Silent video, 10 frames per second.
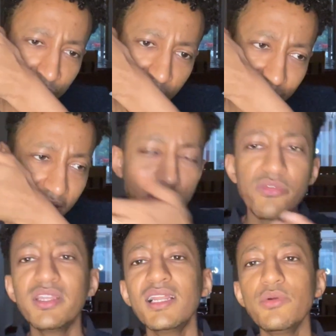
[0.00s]
Now, the
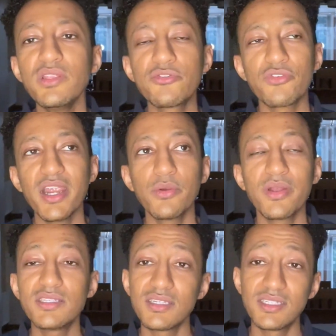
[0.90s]
vanilla in the
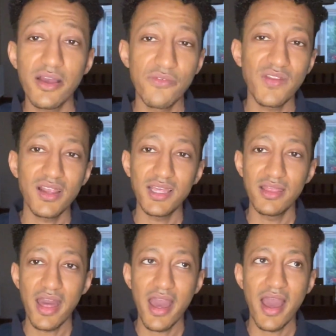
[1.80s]
fragrance is definitely
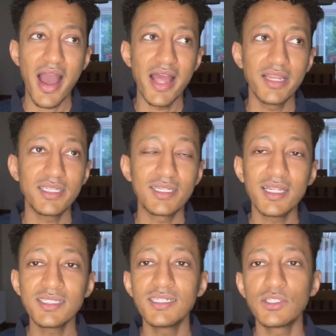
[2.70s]
there, and it's
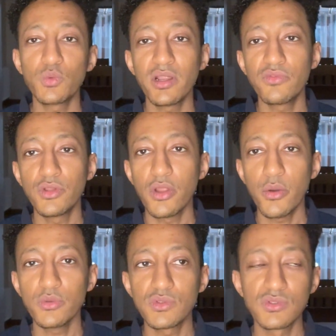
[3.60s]
listed as one of the
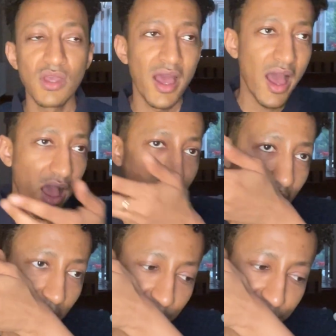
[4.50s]
notes.
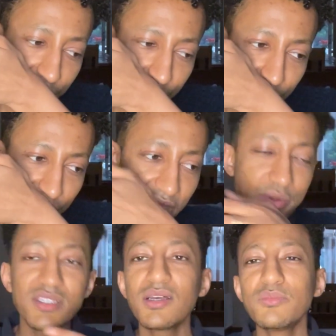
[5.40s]
There is
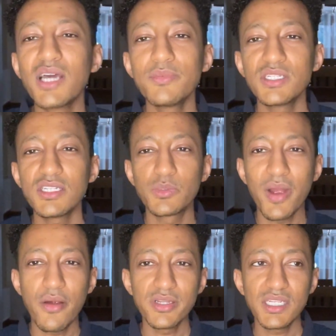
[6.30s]
sometimes a
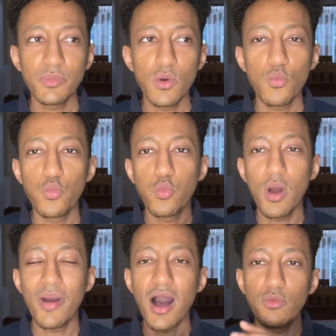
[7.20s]
disparity
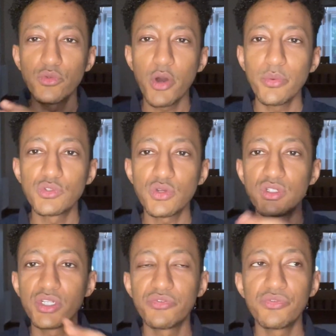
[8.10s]
about notes on
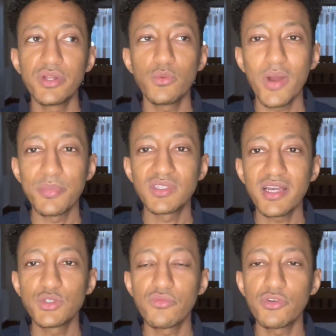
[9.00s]
different
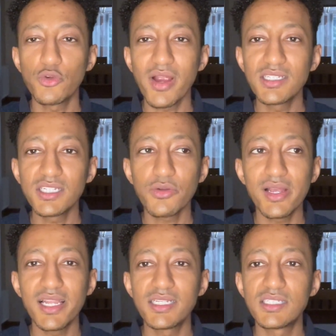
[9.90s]
websites. On Fragrantica it
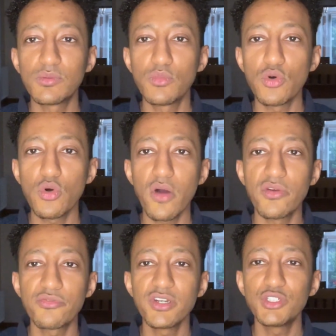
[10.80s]
lists more, on the
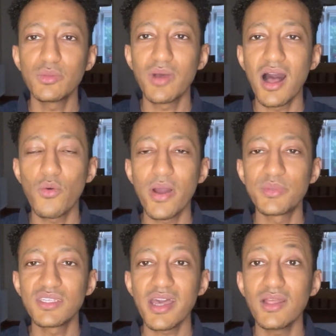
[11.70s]
Frederic Malle
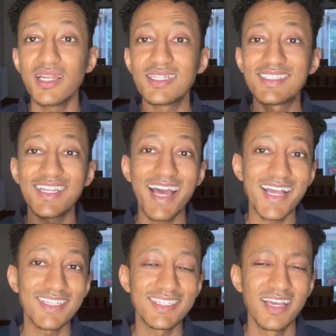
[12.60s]
website it lists less.